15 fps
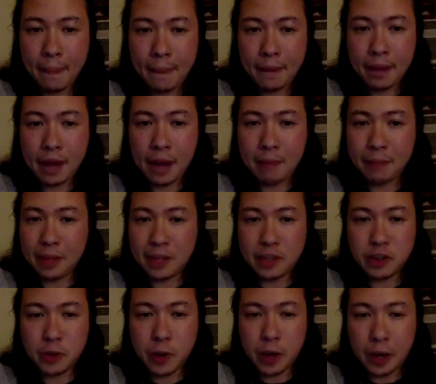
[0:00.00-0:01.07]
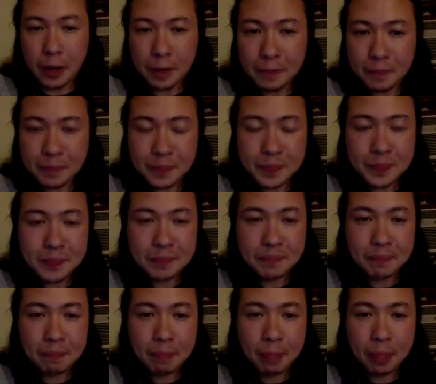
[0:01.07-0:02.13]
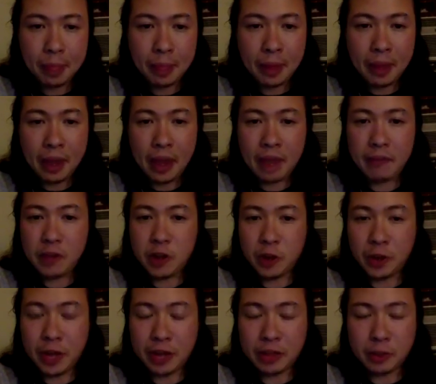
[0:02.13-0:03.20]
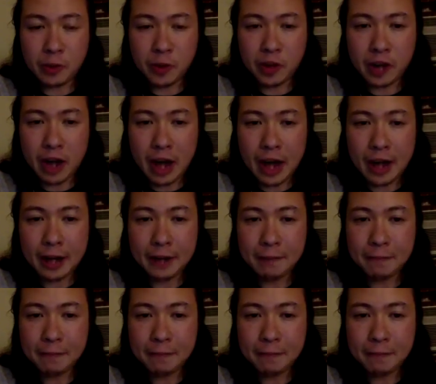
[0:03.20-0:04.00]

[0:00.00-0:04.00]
God bless you all. If you don't like the word God,